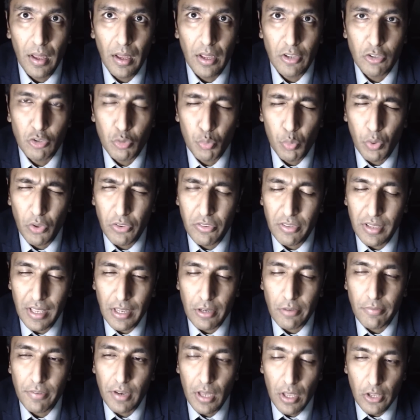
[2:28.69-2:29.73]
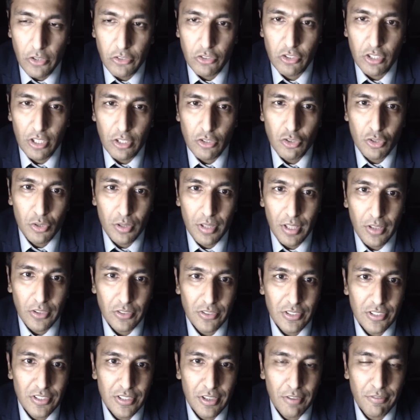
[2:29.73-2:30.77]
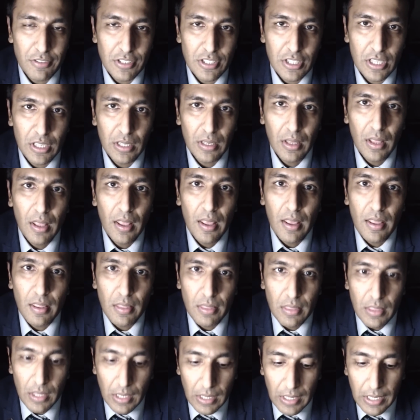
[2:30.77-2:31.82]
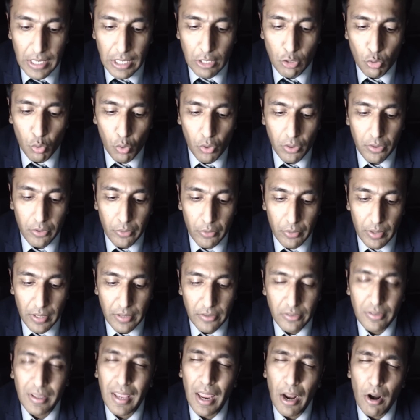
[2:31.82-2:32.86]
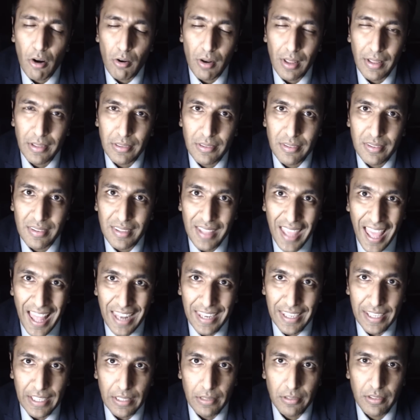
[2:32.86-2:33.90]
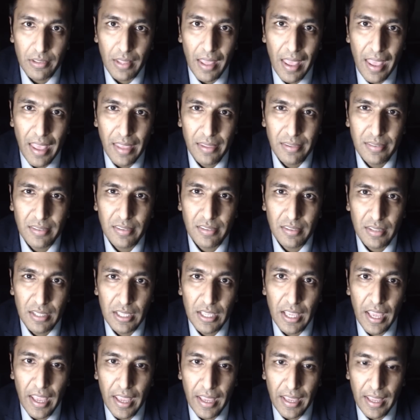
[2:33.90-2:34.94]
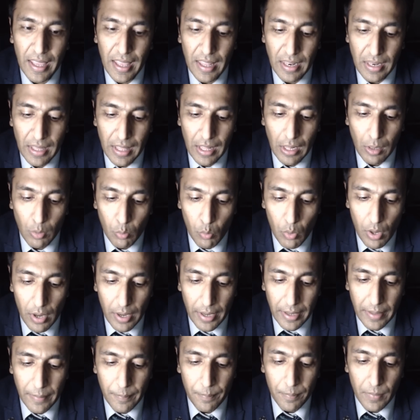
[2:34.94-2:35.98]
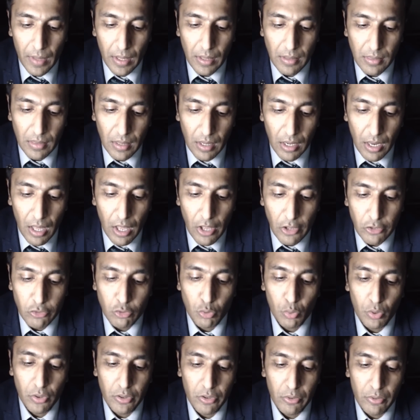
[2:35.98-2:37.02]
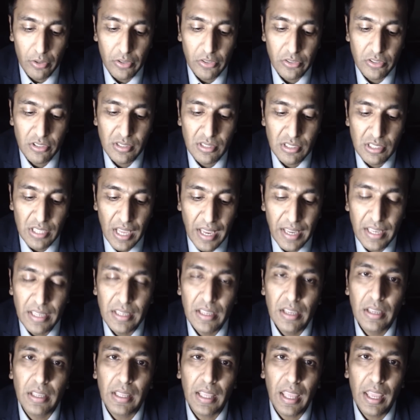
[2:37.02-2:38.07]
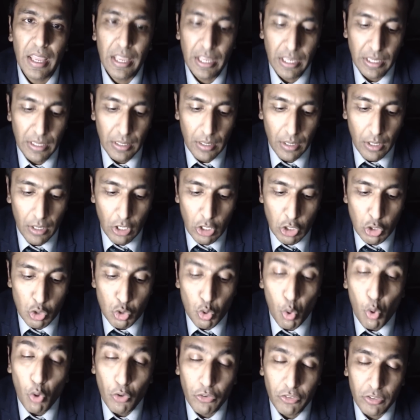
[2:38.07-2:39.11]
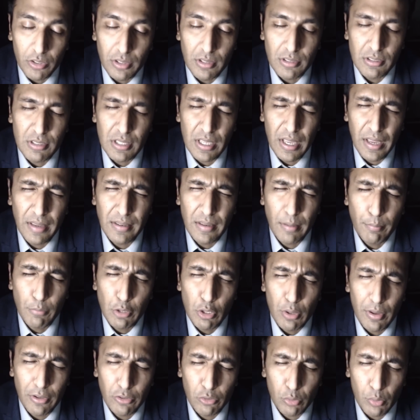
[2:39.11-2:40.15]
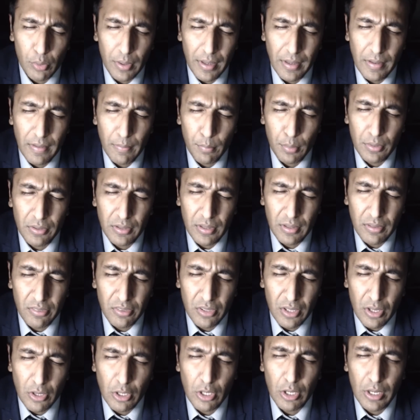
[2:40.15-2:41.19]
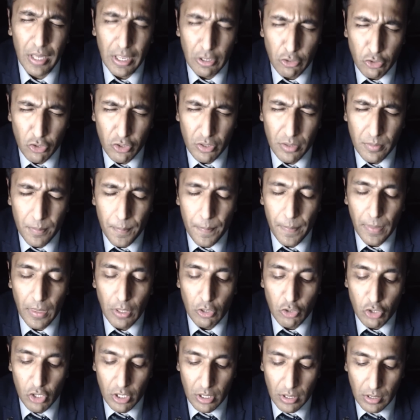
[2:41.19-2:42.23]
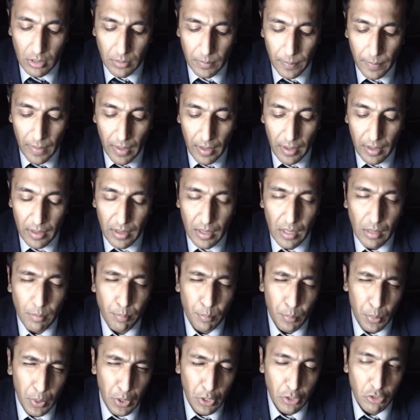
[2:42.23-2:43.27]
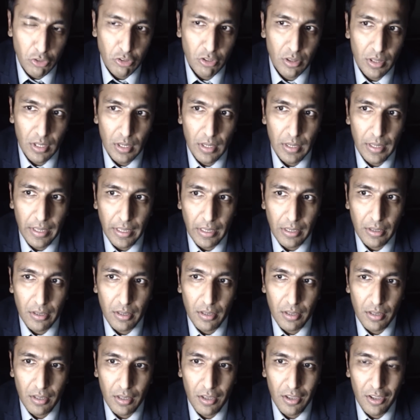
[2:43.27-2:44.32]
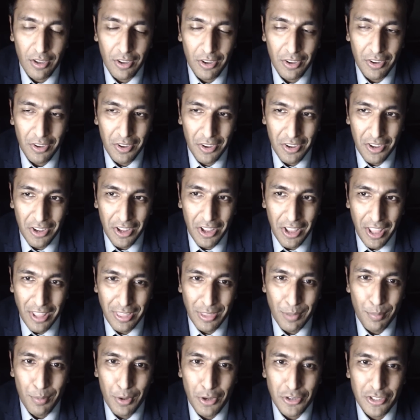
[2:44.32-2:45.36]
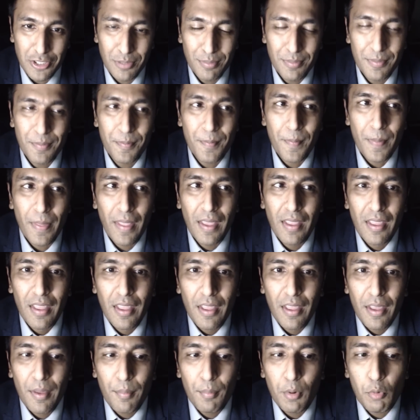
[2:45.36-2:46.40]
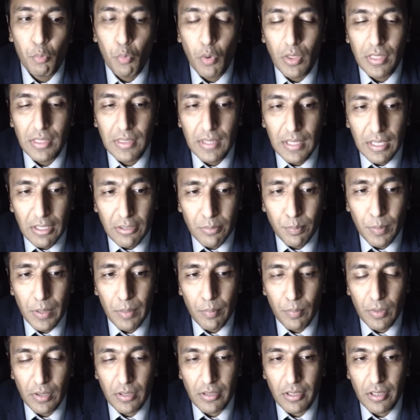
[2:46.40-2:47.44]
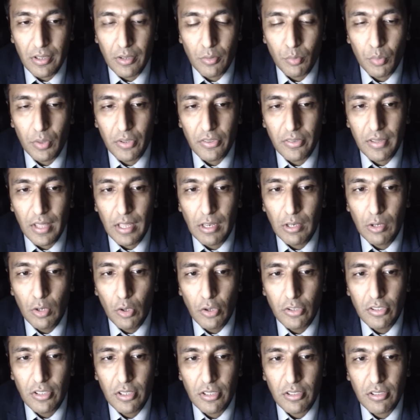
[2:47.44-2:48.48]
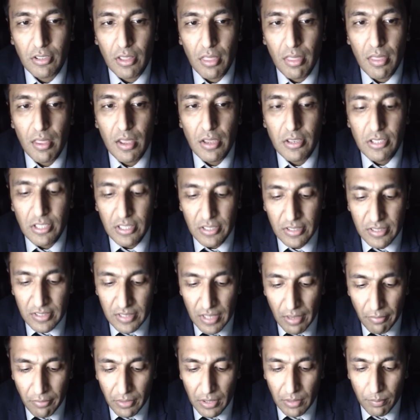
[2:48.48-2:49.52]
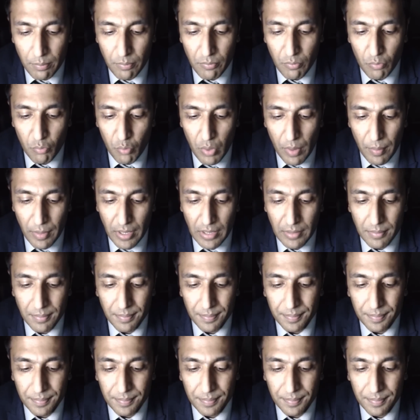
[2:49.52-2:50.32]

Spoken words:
towards the end of last year, 2017. The lead author is Caroline Scally, S-C-A-L-L-Y. The last author is Dana K. Dawson, D-A-W-S-O-N. It was in Circulation Journal, and I'll put the link at the bottom. But what these people did was they looked at 37 women